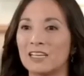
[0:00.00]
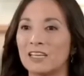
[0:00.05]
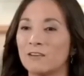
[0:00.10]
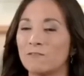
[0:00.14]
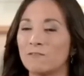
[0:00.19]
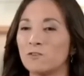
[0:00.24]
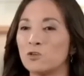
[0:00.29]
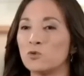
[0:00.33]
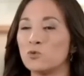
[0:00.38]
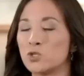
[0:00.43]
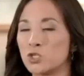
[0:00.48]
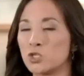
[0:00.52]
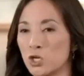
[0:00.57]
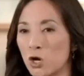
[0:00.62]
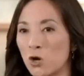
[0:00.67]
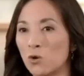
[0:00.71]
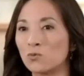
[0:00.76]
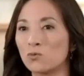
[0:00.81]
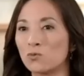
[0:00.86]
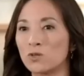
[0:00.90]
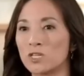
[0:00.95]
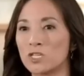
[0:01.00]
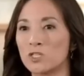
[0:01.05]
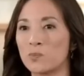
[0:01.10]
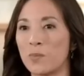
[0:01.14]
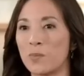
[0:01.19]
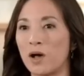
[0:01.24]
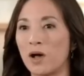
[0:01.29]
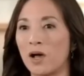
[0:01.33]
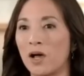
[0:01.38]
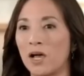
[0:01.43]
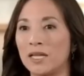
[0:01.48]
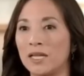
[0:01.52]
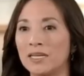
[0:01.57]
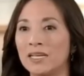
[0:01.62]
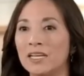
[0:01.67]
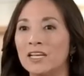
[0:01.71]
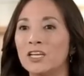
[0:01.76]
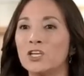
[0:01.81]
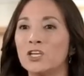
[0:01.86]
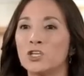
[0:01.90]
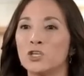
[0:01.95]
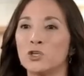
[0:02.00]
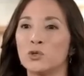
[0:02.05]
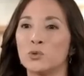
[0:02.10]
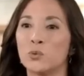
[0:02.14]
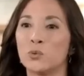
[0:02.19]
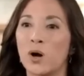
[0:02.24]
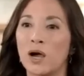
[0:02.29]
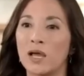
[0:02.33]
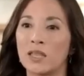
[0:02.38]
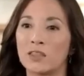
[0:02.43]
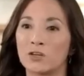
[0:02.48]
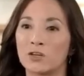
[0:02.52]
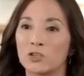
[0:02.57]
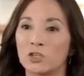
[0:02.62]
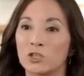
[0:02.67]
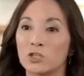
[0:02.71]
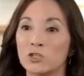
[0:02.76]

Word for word: if you don't respond, you either